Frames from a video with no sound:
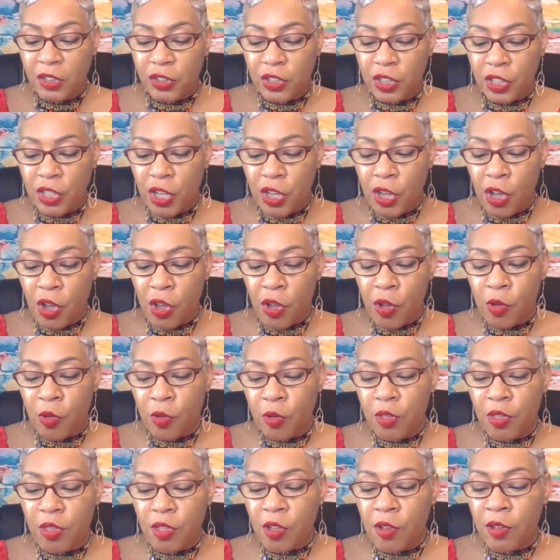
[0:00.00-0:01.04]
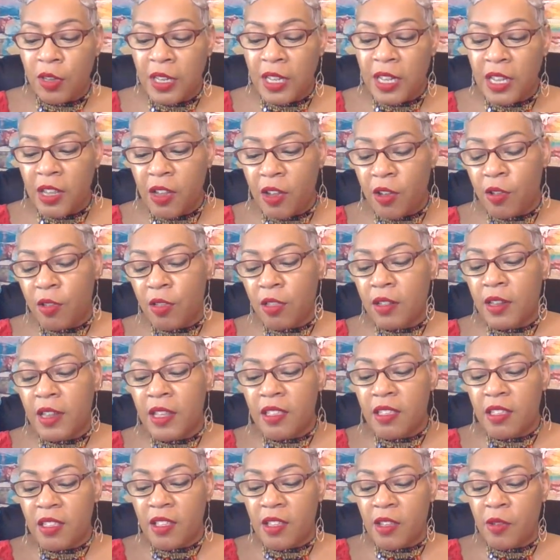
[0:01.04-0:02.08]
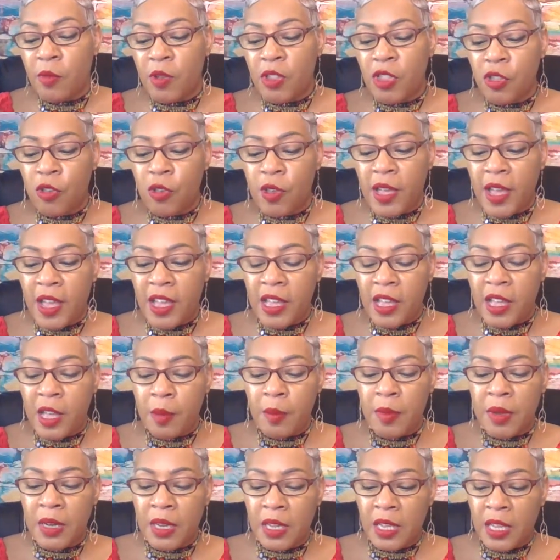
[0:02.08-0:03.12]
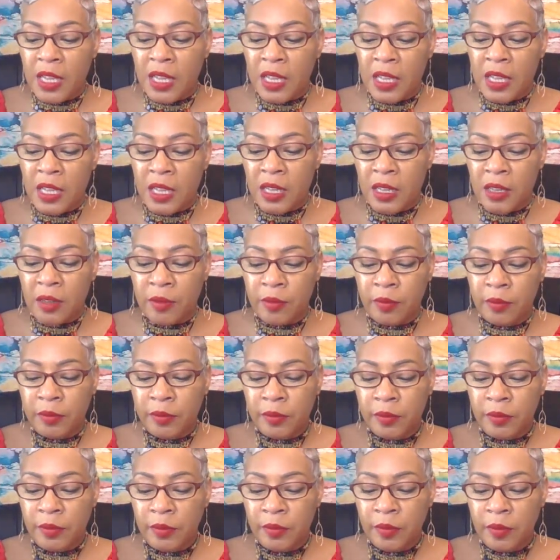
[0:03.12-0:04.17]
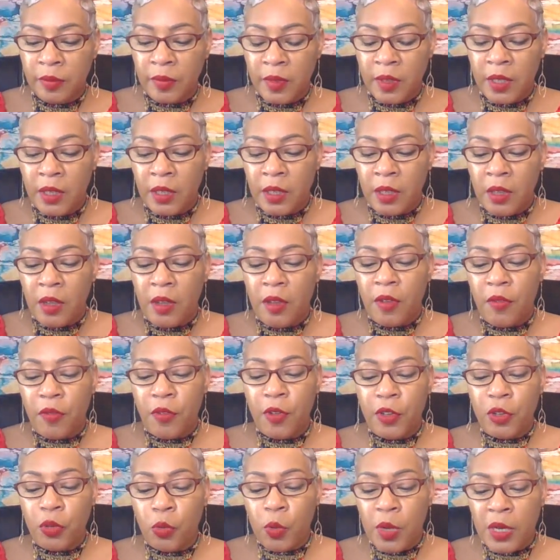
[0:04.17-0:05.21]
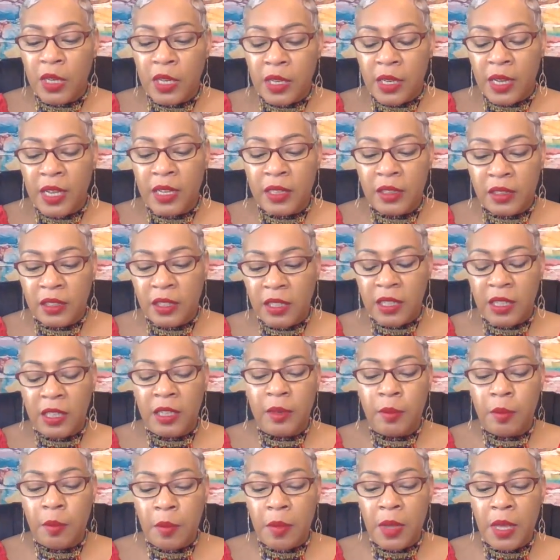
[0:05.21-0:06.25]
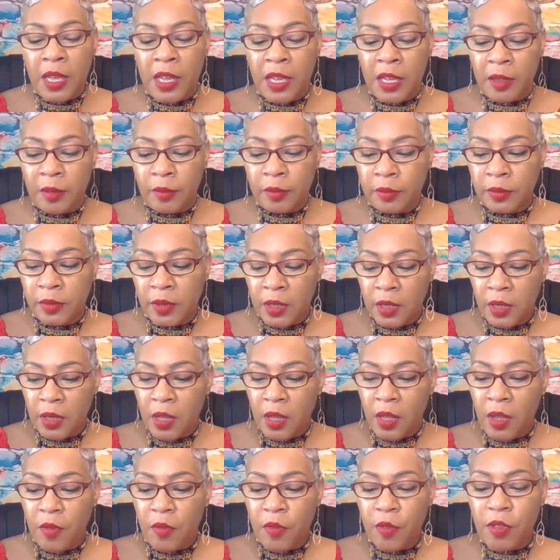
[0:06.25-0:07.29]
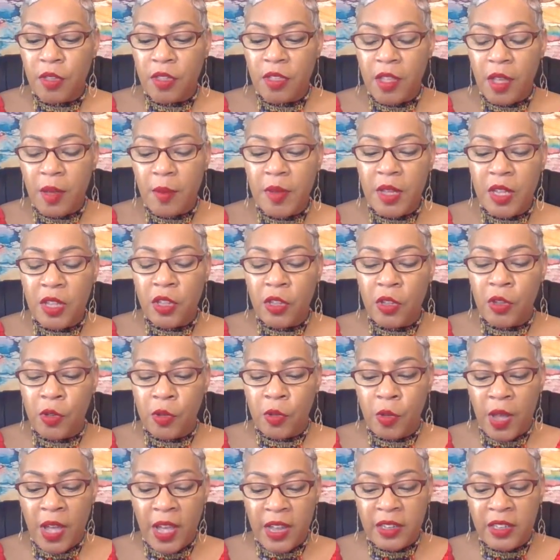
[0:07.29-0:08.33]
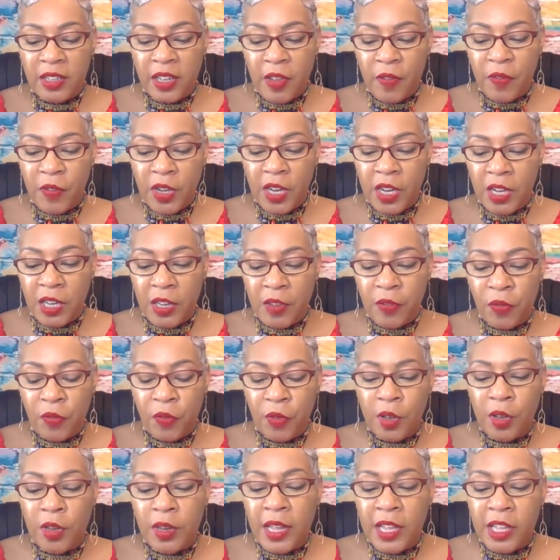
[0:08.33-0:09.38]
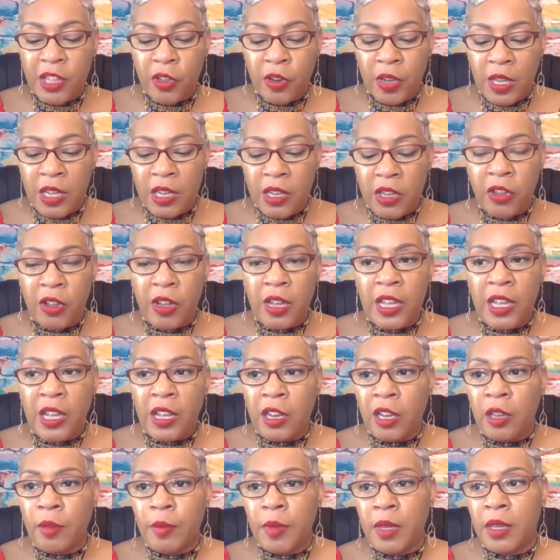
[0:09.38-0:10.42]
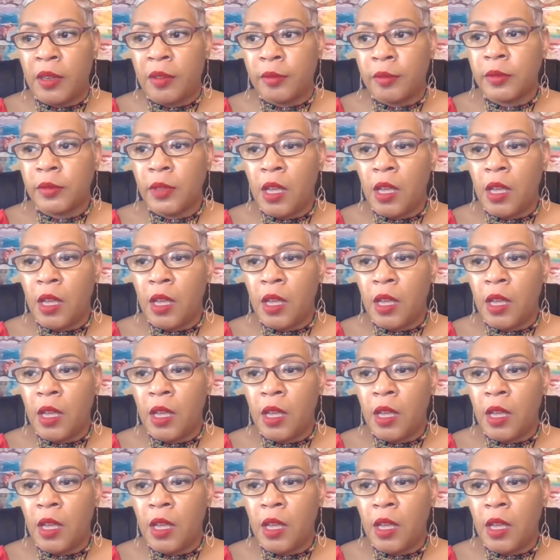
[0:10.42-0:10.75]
to go. So Leos, let's see what you got coming in for 2019, May. For some of you, I definitely feel like you're in your element,